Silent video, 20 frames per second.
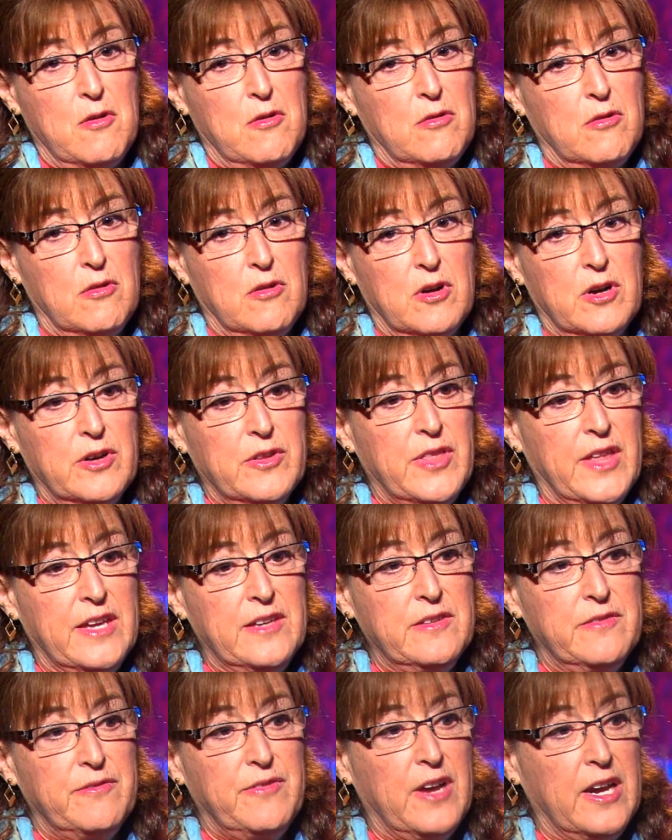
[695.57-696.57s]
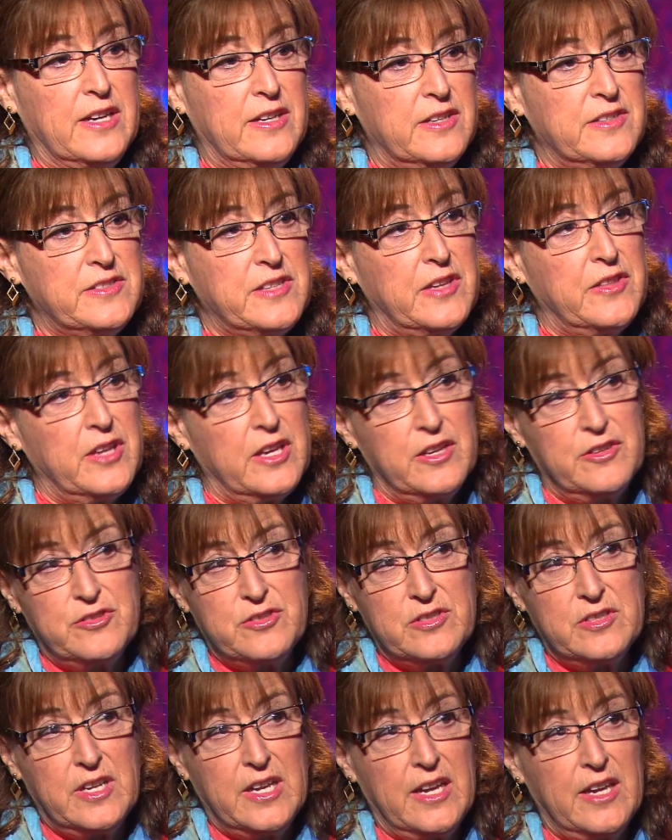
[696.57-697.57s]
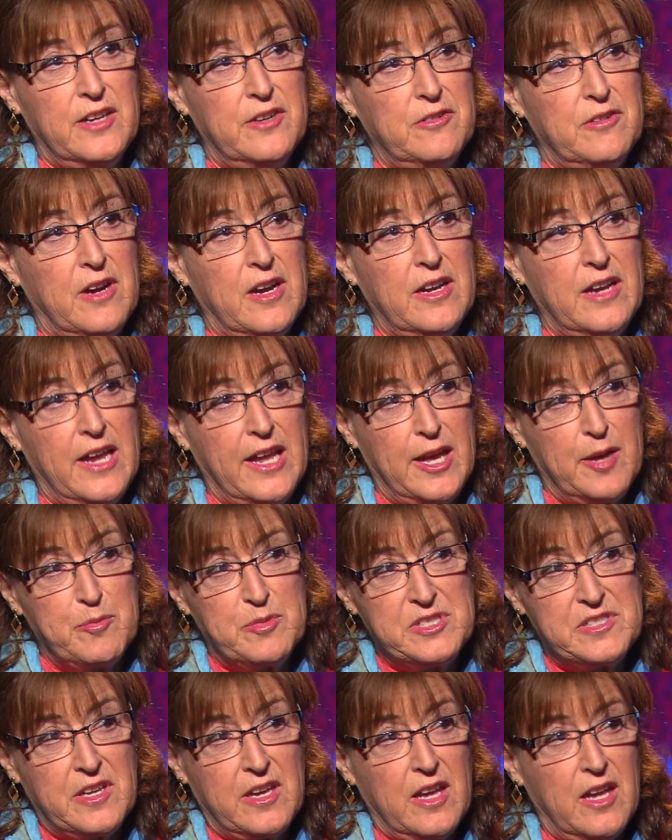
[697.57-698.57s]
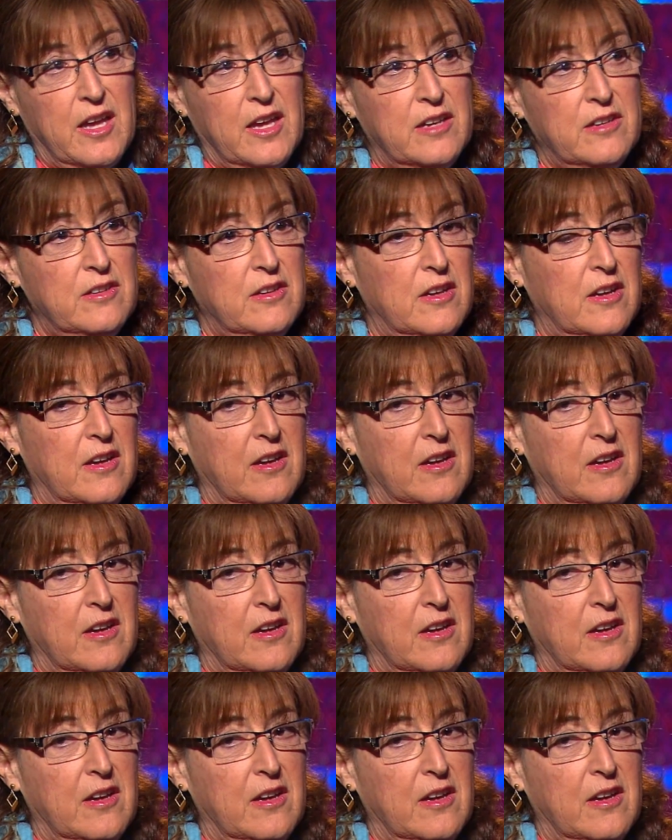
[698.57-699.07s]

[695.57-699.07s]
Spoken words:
or they find us on the internet or on Amazon.